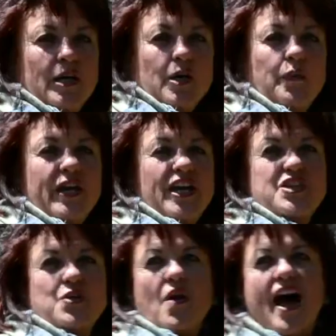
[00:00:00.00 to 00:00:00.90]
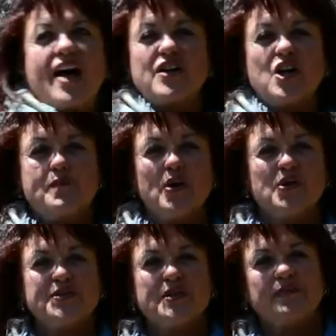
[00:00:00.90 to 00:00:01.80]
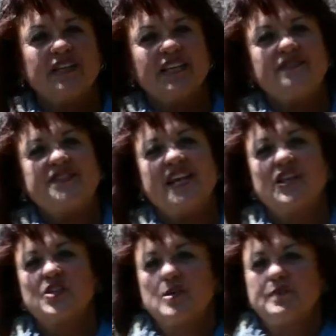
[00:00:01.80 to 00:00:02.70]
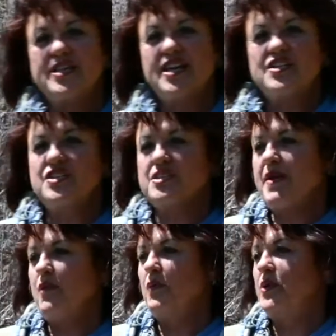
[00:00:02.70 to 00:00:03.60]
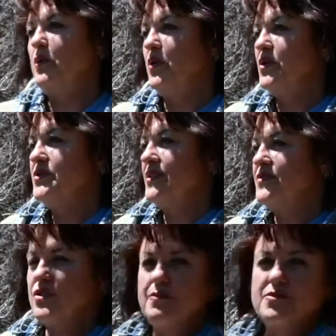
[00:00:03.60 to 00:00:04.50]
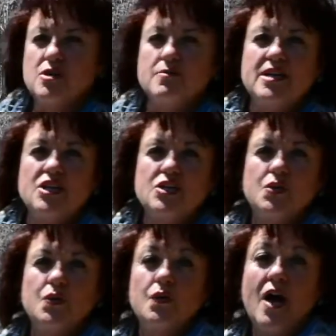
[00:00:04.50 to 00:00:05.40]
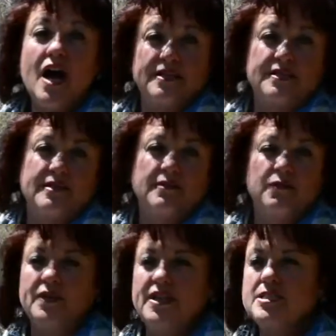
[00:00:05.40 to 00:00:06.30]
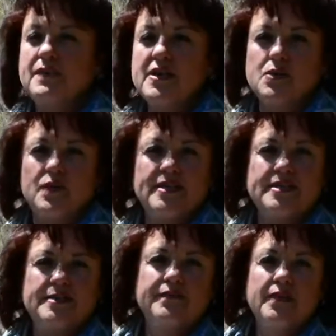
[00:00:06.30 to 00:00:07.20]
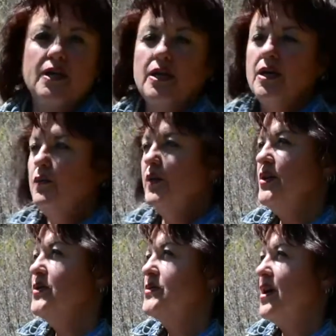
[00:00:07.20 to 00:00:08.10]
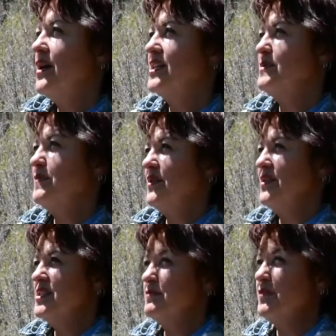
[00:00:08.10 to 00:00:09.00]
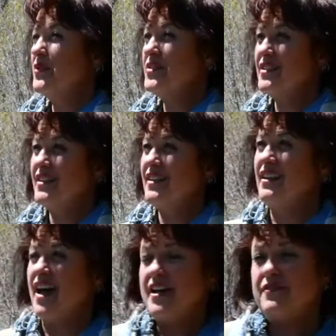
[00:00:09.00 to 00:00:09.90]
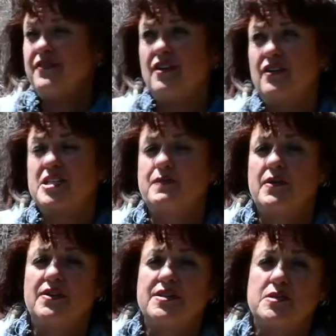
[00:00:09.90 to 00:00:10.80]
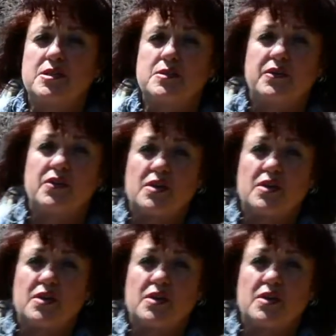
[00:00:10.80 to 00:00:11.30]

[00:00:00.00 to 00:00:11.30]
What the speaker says: We each arrive at our personal beliefs and interpretations about what the words of Scripture mean to us, what they speak to us. We use our experience both in life and our experiences with the